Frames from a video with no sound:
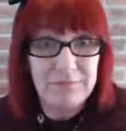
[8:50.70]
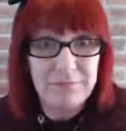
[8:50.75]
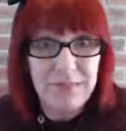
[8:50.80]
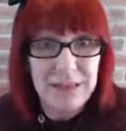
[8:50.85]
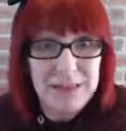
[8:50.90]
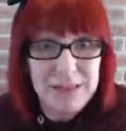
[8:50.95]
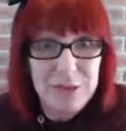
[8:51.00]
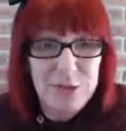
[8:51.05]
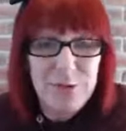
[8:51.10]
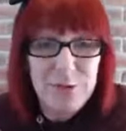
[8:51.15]

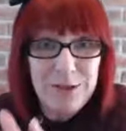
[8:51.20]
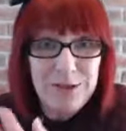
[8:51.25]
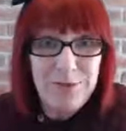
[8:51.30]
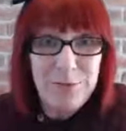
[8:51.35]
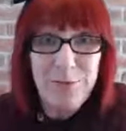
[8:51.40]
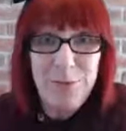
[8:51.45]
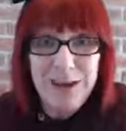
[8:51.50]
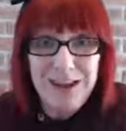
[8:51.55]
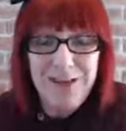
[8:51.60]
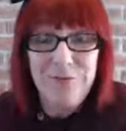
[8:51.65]
It's another
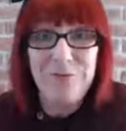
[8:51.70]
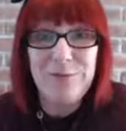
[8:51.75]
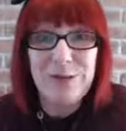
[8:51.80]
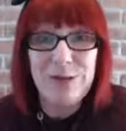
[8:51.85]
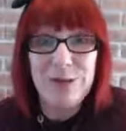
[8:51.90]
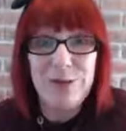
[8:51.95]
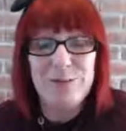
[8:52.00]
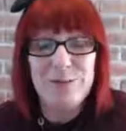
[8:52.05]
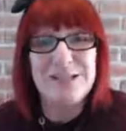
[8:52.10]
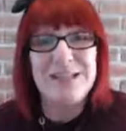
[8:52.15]
way for
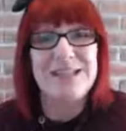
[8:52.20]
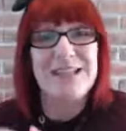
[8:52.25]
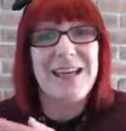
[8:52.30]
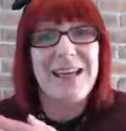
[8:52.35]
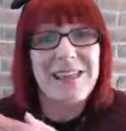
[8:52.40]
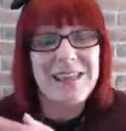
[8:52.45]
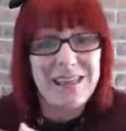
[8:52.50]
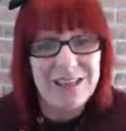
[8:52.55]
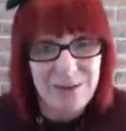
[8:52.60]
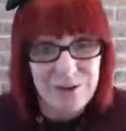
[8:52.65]
you to
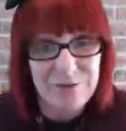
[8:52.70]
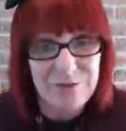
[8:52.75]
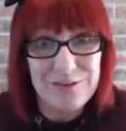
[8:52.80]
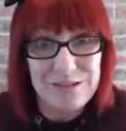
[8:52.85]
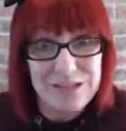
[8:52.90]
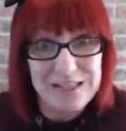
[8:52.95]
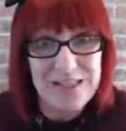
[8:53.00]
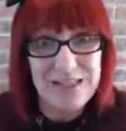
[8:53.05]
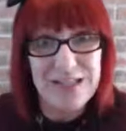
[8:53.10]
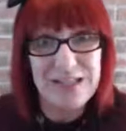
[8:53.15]
start the
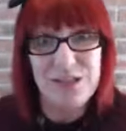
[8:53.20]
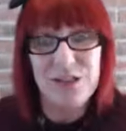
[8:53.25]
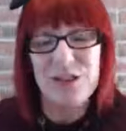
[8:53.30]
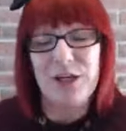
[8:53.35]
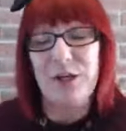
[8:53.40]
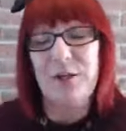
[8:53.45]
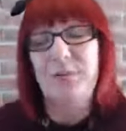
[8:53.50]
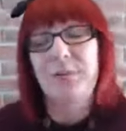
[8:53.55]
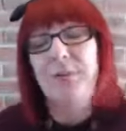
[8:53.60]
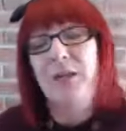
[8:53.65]

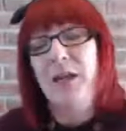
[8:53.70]
conversation.